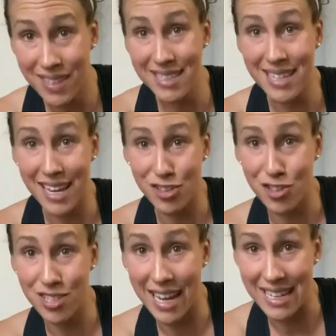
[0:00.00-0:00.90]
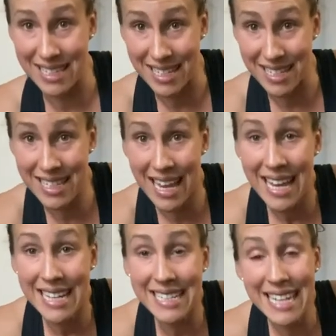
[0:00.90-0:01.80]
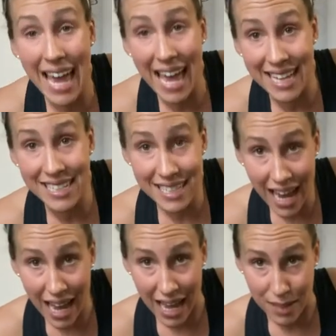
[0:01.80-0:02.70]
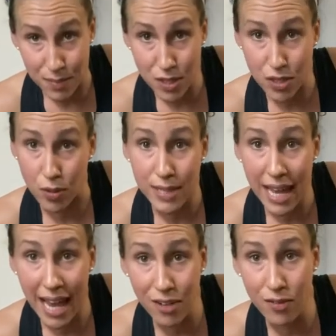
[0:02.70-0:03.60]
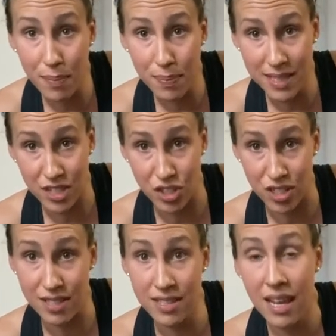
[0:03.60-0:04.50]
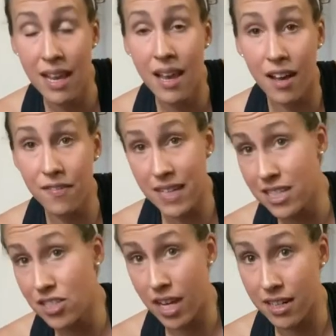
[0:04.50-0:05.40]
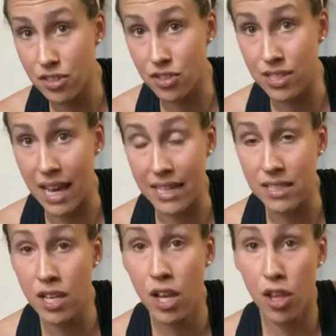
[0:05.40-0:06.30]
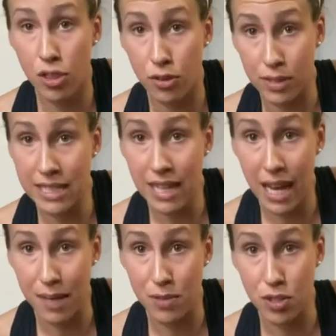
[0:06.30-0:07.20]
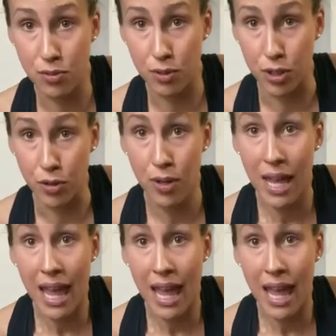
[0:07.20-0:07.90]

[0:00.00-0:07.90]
these exercises 10 times, so 10 repetitions of each exercise three times through.